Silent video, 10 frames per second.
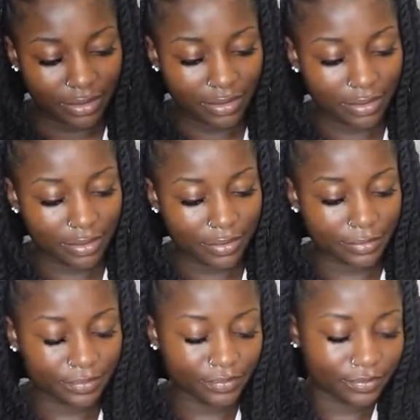
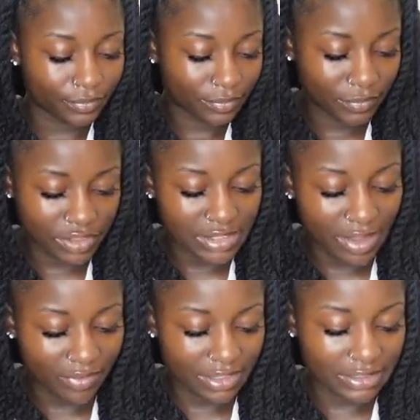Um just
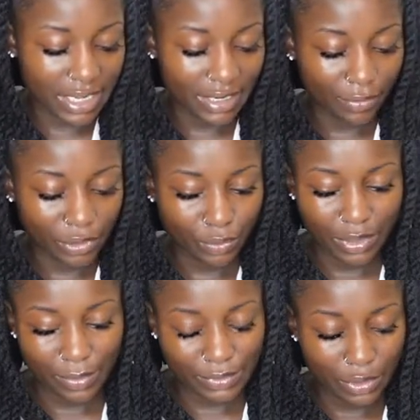haven't decided which one
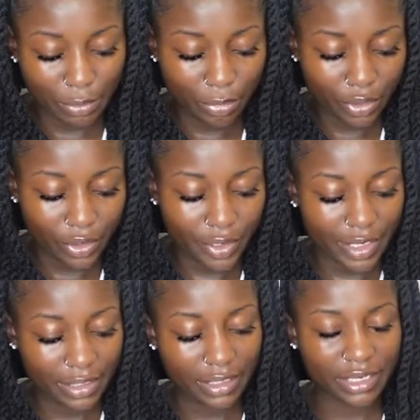I was gonna put her
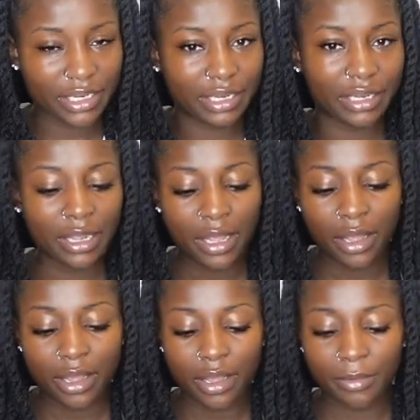in. And then
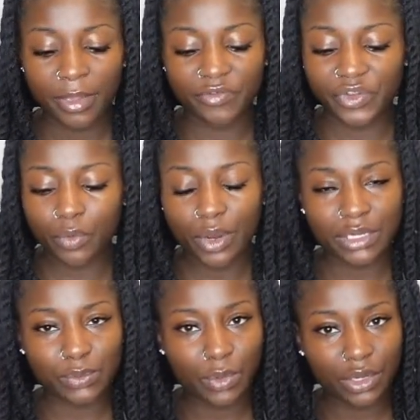um if she
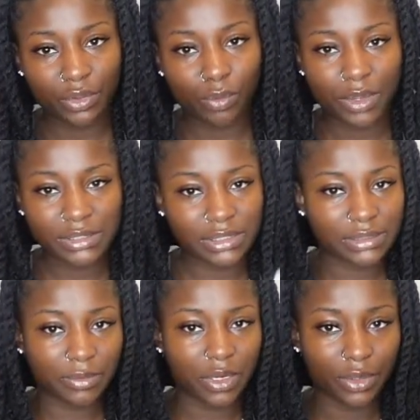wears one of the onesies,
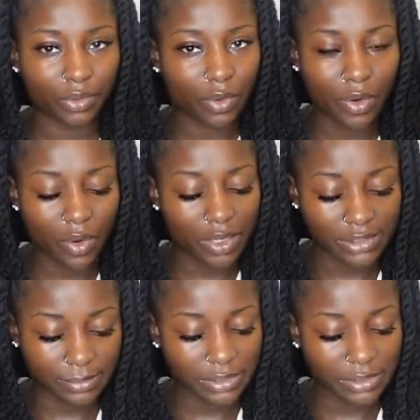I'm gonna throw her on some